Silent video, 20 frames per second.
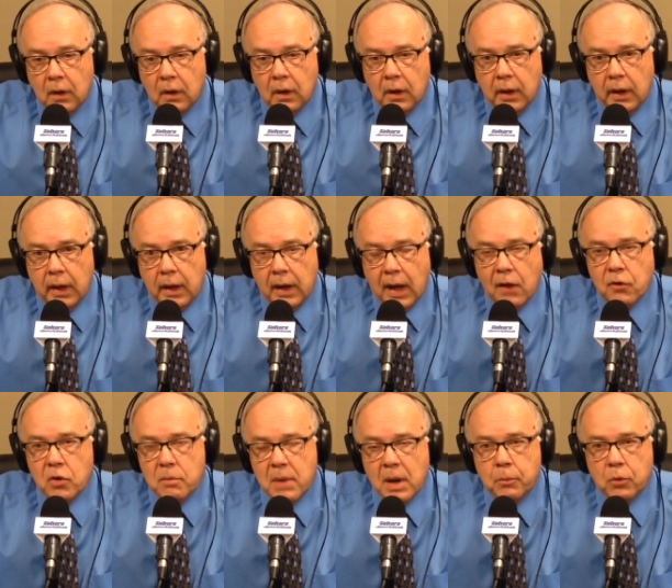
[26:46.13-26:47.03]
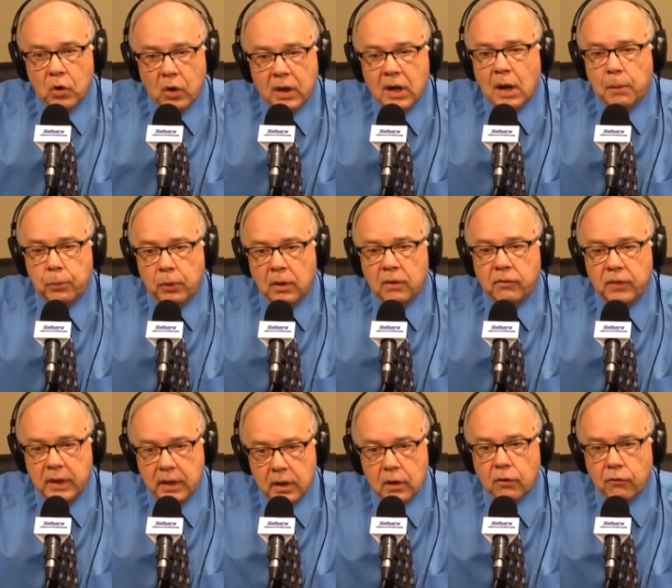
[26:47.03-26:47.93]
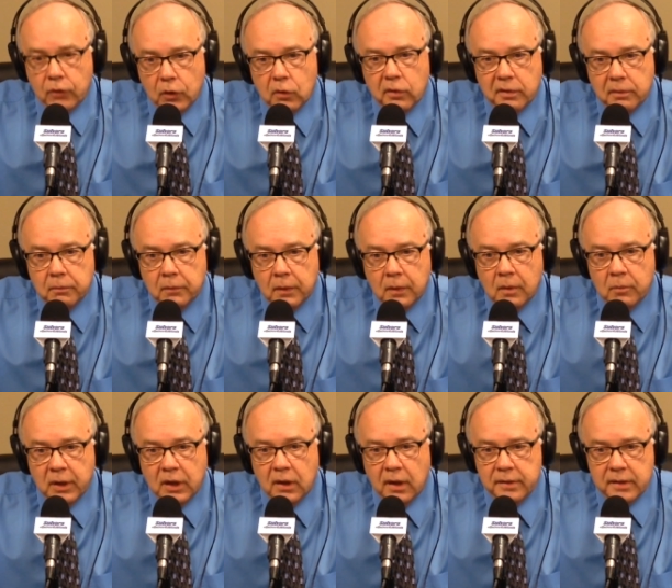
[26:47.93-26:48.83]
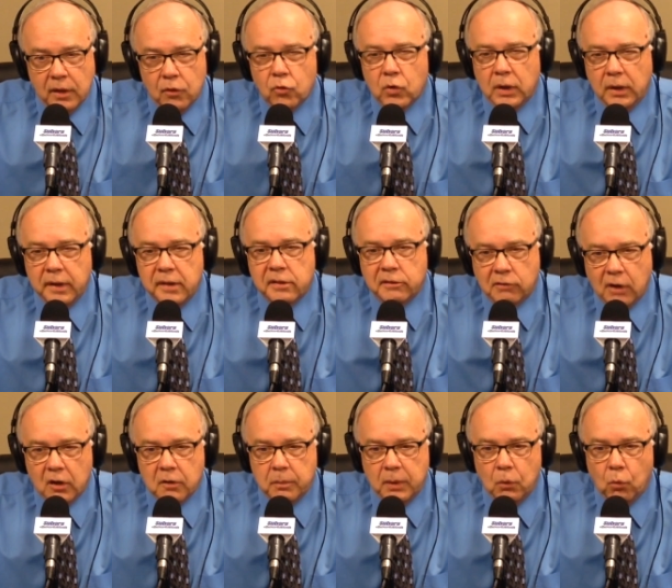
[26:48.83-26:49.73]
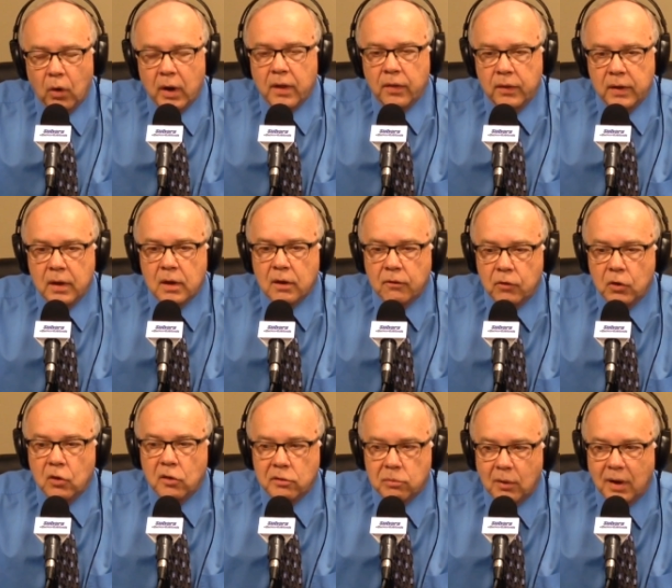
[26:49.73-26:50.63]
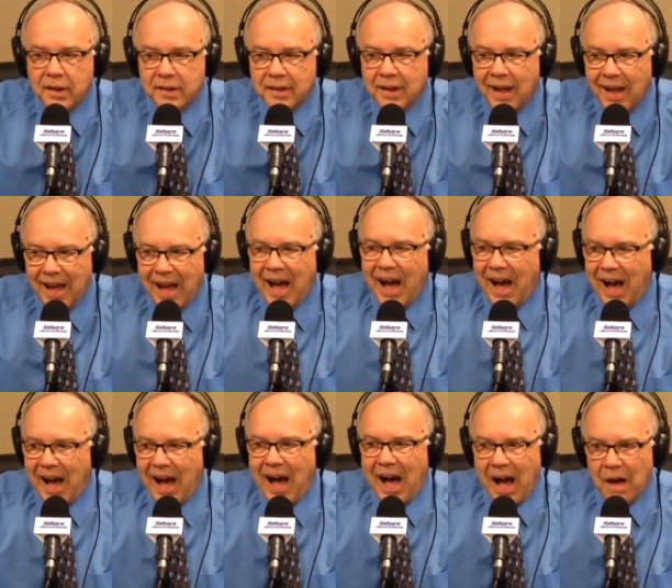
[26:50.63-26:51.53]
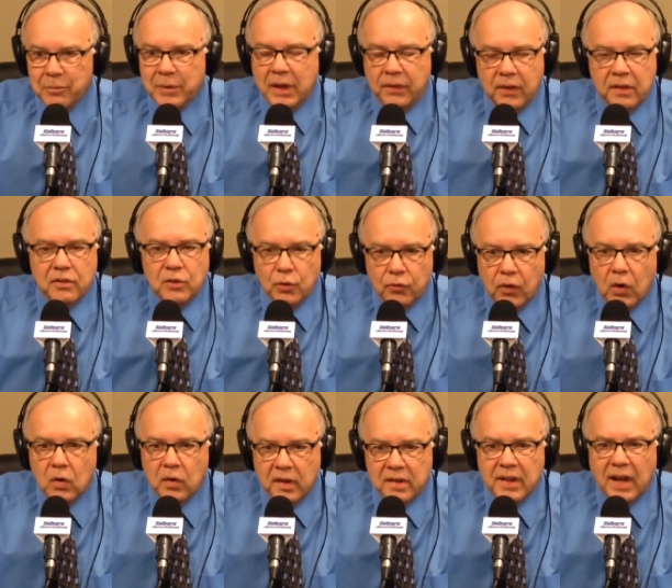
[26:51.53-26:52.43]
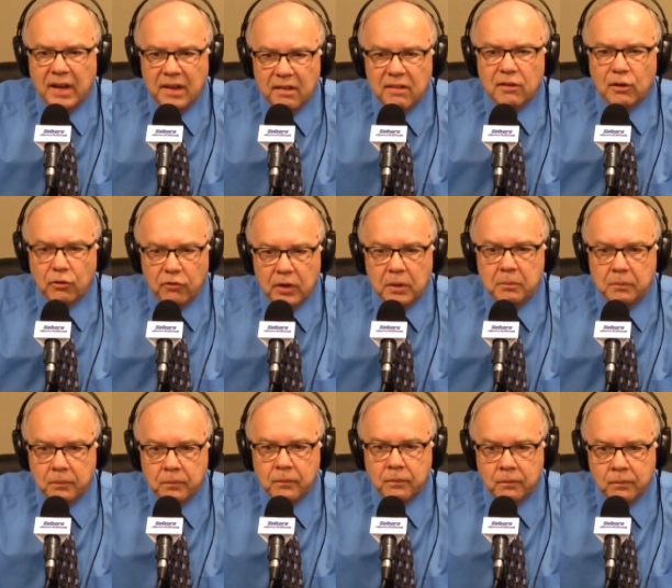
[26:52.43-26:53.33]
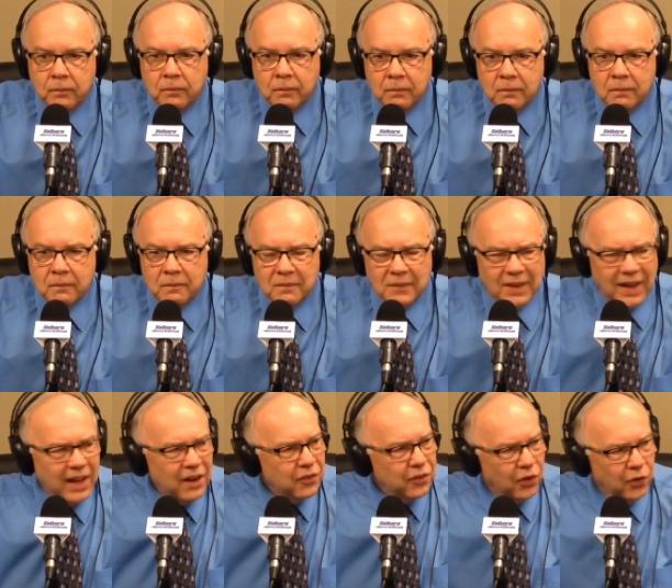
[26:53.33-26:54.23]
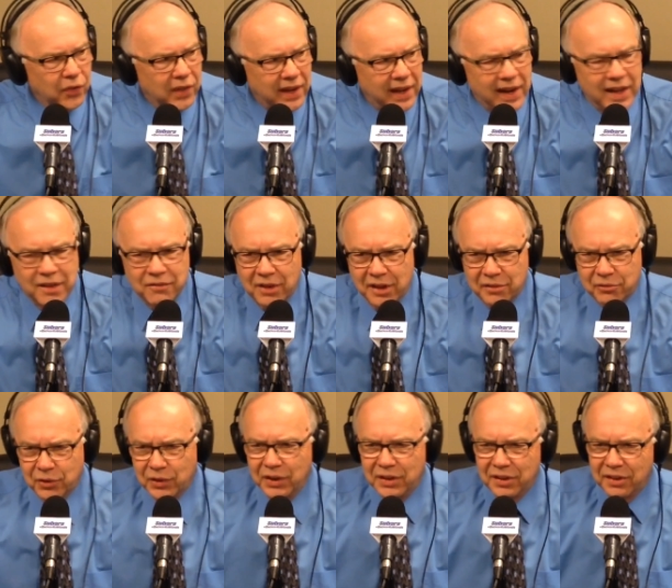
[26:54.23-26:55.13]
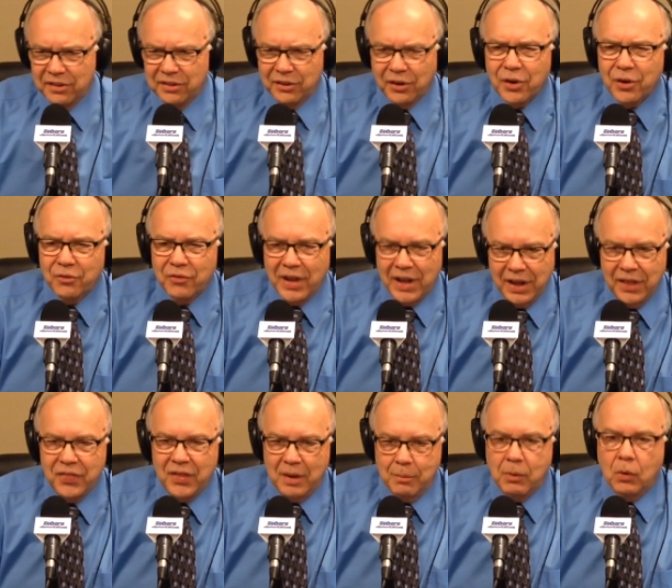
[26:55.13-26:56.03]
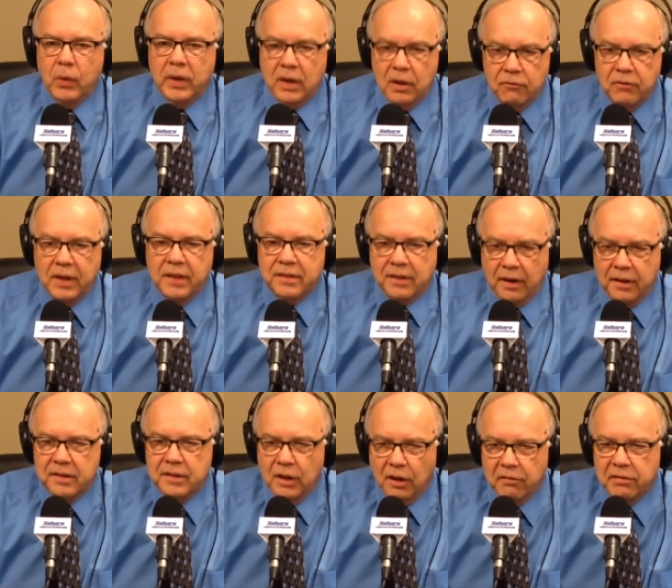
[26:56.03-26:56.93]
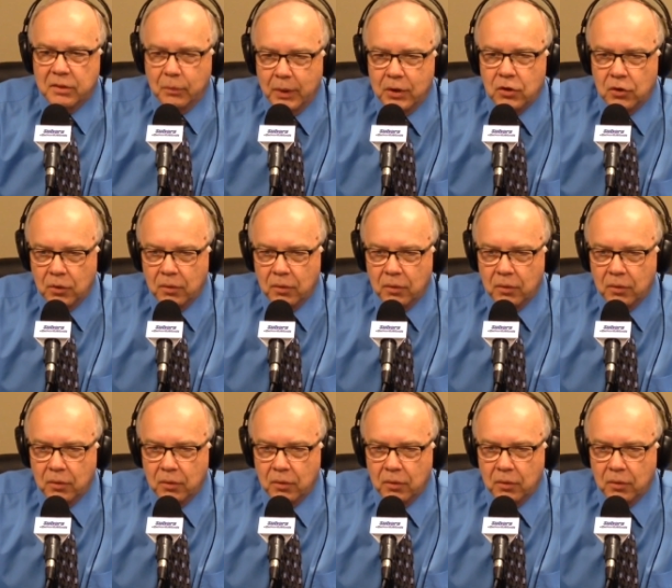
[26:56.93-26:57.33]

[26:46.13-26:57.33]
And I remember a couple of the interviews because they really struck me. One of the interviews was, I'm getting this new phone because I deserve it. I don't know that any of us really deserve anything, but we convince ourselves that we do,